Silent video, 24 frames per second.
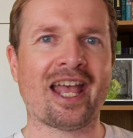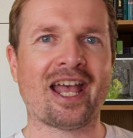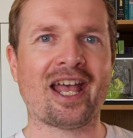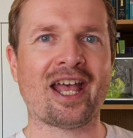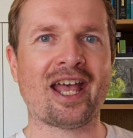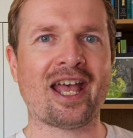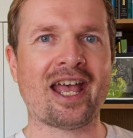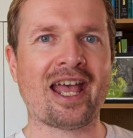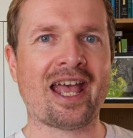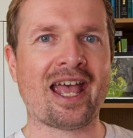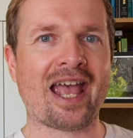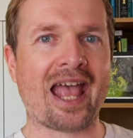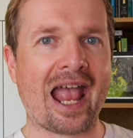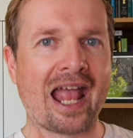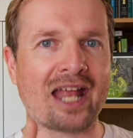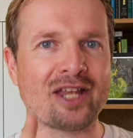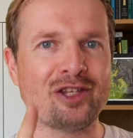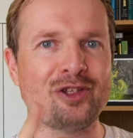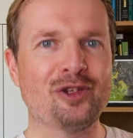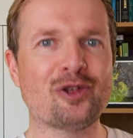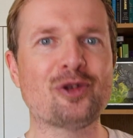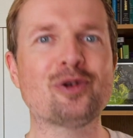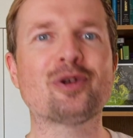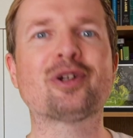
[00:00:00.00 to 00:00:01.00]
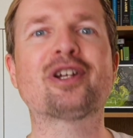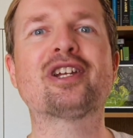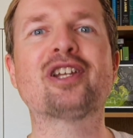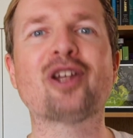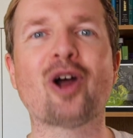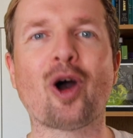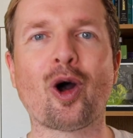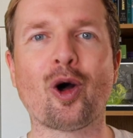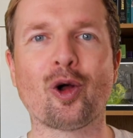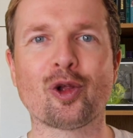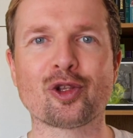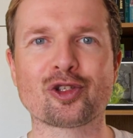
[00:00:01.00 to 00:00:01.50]
And you could
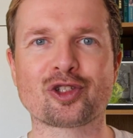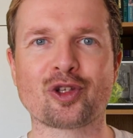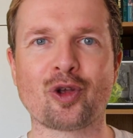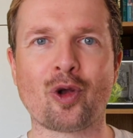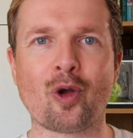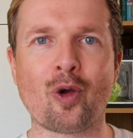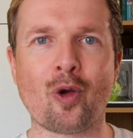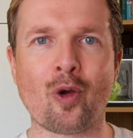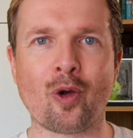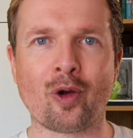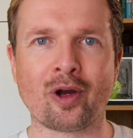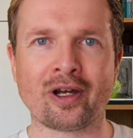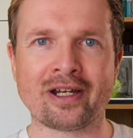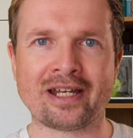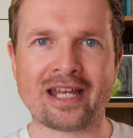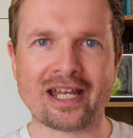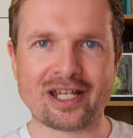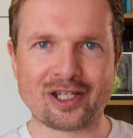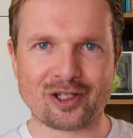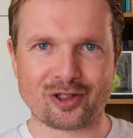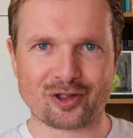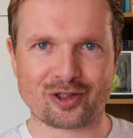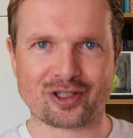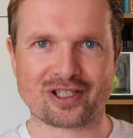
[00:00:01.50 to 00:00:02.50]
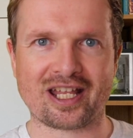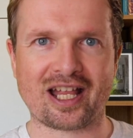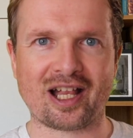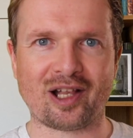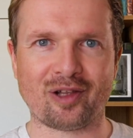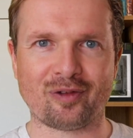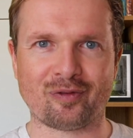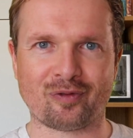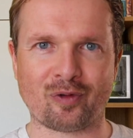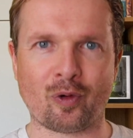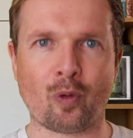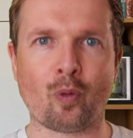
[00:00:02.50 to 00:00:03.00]
also get
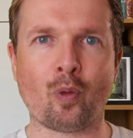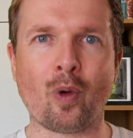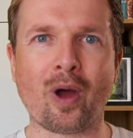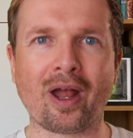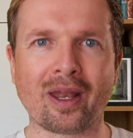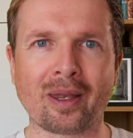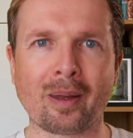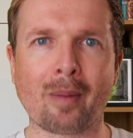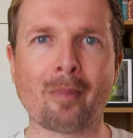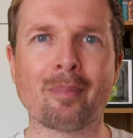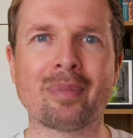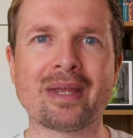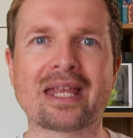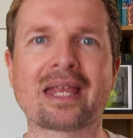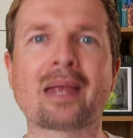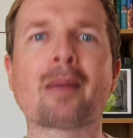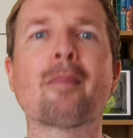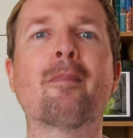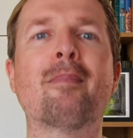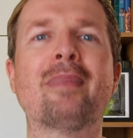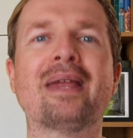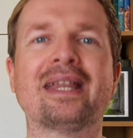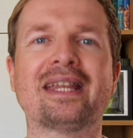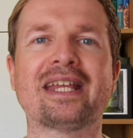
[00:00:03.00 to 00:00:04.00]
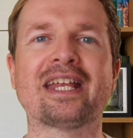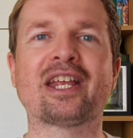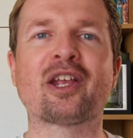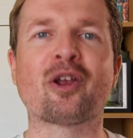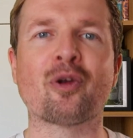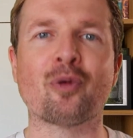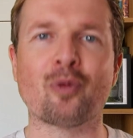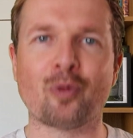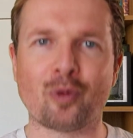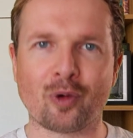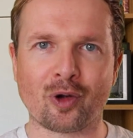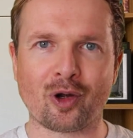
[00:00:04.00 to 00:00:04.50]
yourself one big mythic
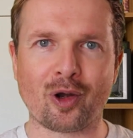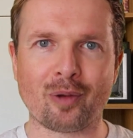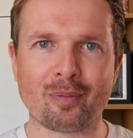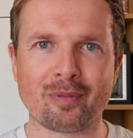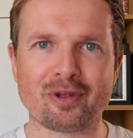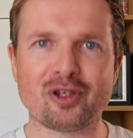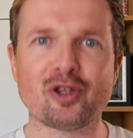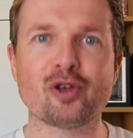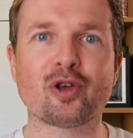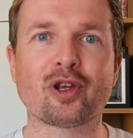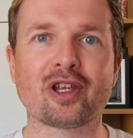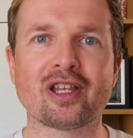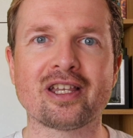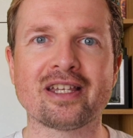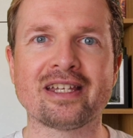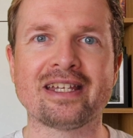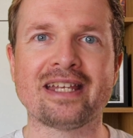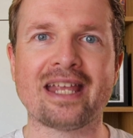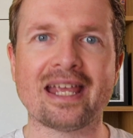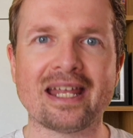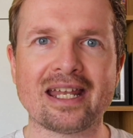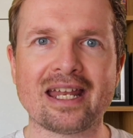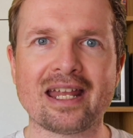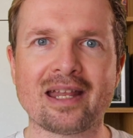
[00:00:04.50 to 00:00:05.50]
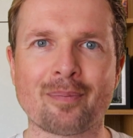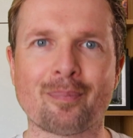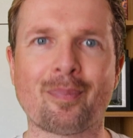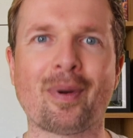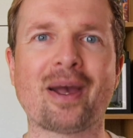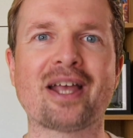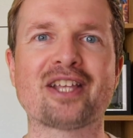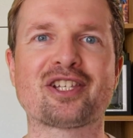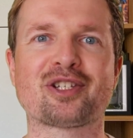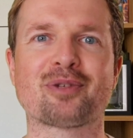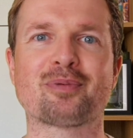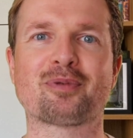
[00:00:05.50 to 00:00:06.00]
worm. You can get it
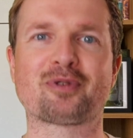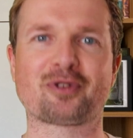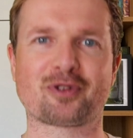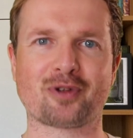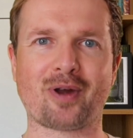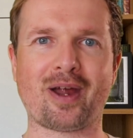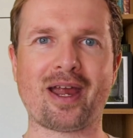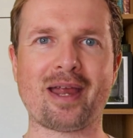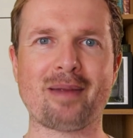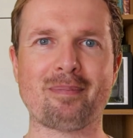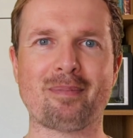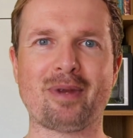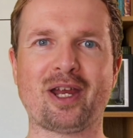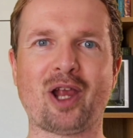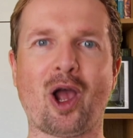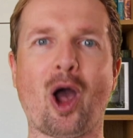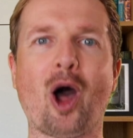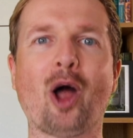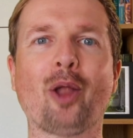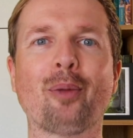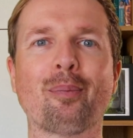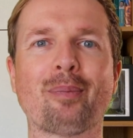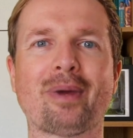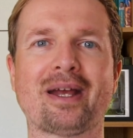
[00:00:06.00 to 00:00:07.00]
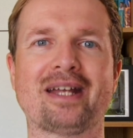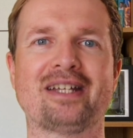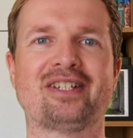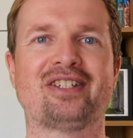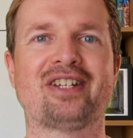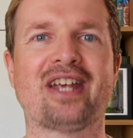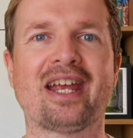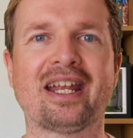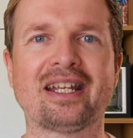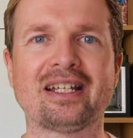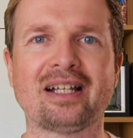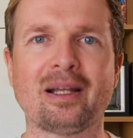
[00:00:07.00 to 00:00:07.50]
by subscribing on my
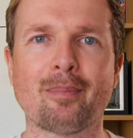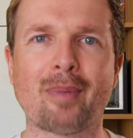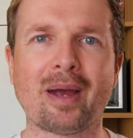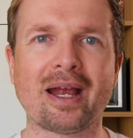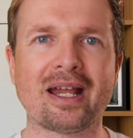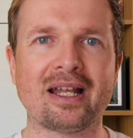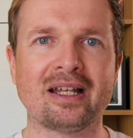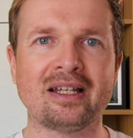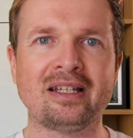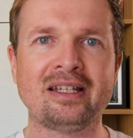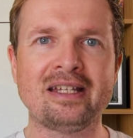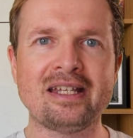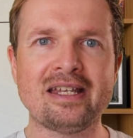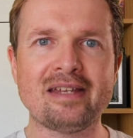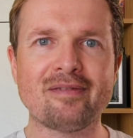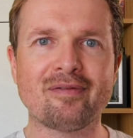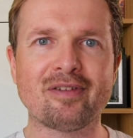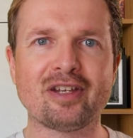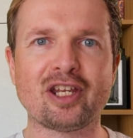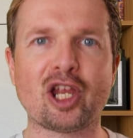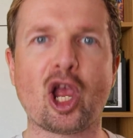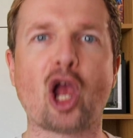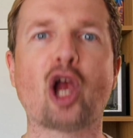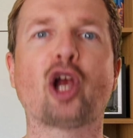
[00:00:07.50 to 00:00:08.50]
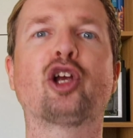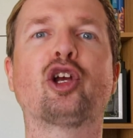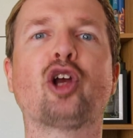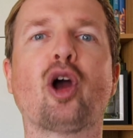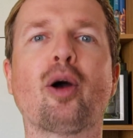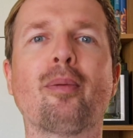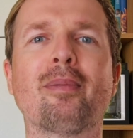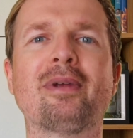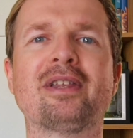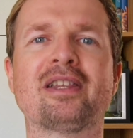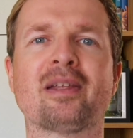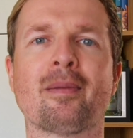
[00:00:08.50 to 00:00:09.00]
channel, by leaving a
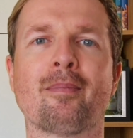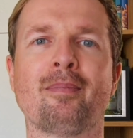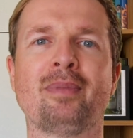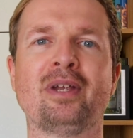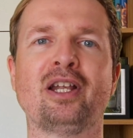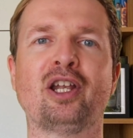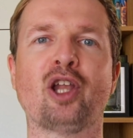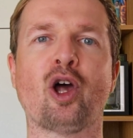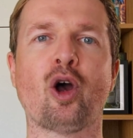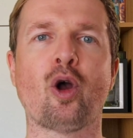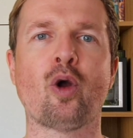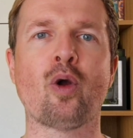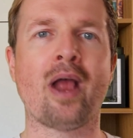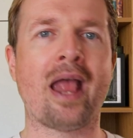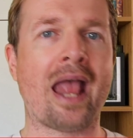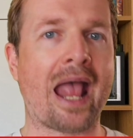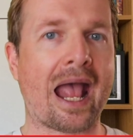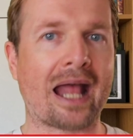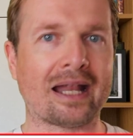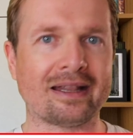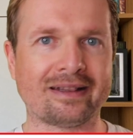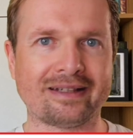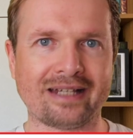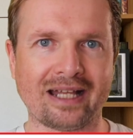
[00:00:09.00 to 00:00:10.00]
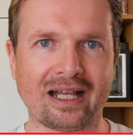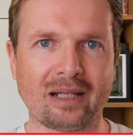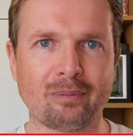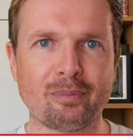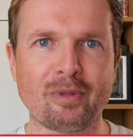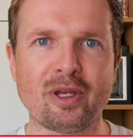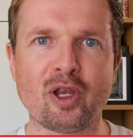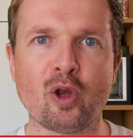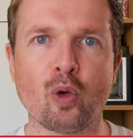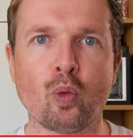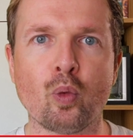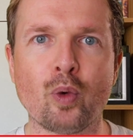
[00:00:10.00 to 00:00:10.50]
comment below and tell
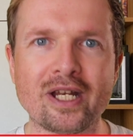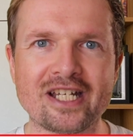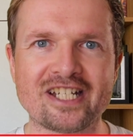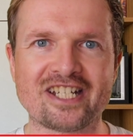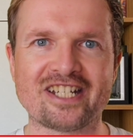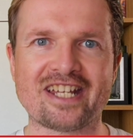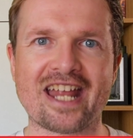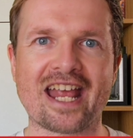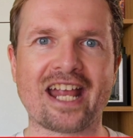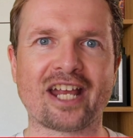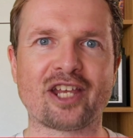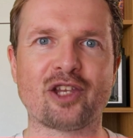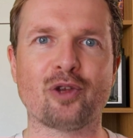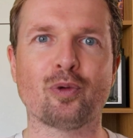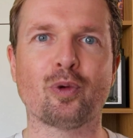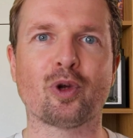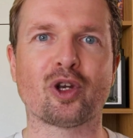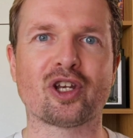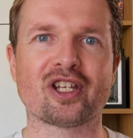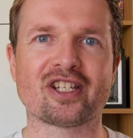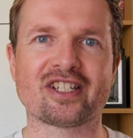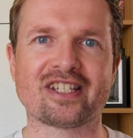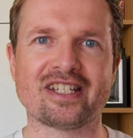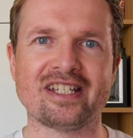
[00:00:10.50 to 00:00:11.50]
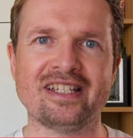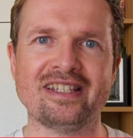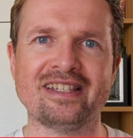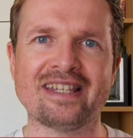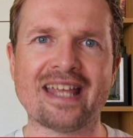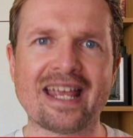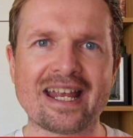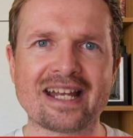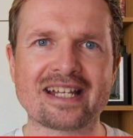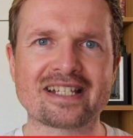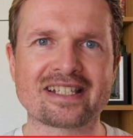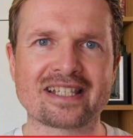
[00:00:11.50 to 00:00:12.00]
me which deck you want to see
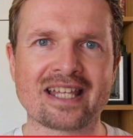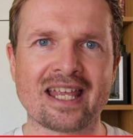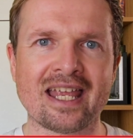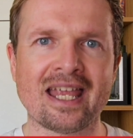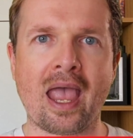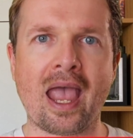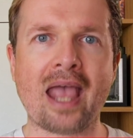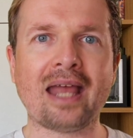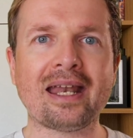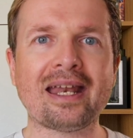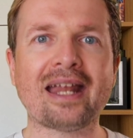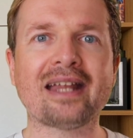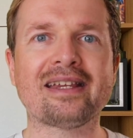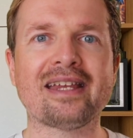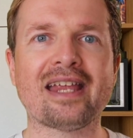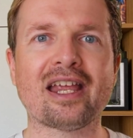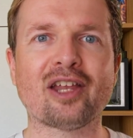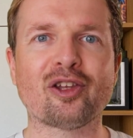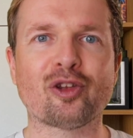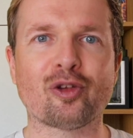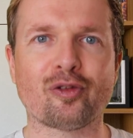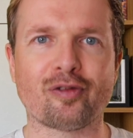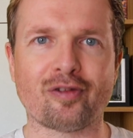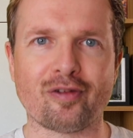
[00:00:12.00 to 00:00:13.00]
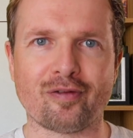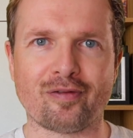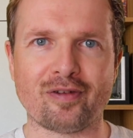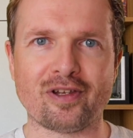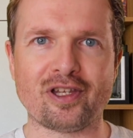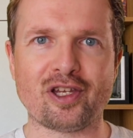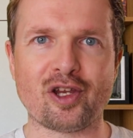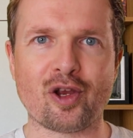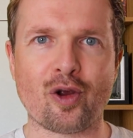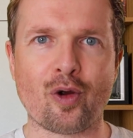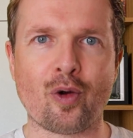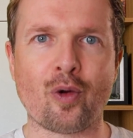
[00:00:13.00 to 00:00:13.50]
next. And at the end of the
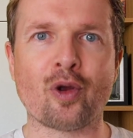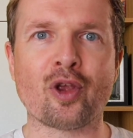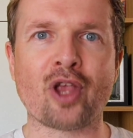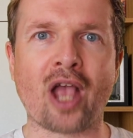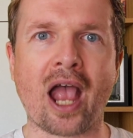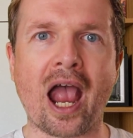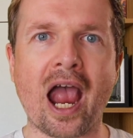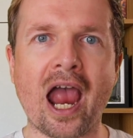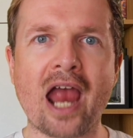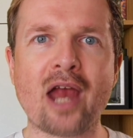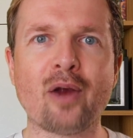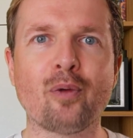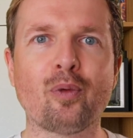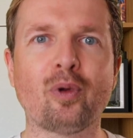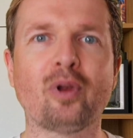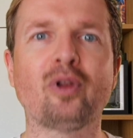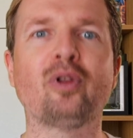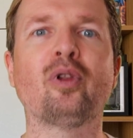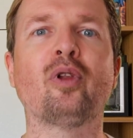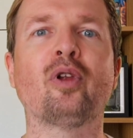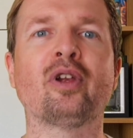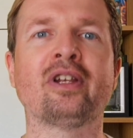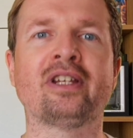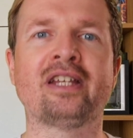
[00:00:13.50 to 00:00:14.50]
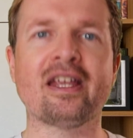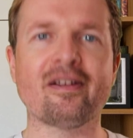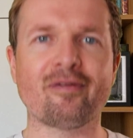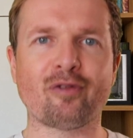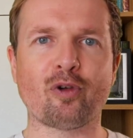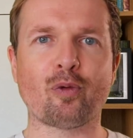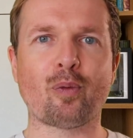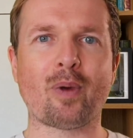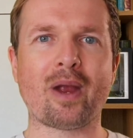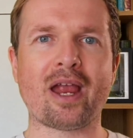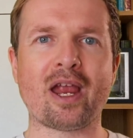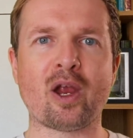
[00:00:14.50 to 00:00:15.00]
video, I will give
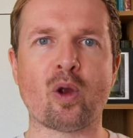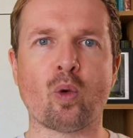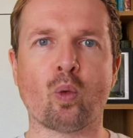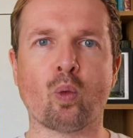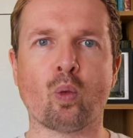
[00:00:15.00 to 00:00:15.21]
away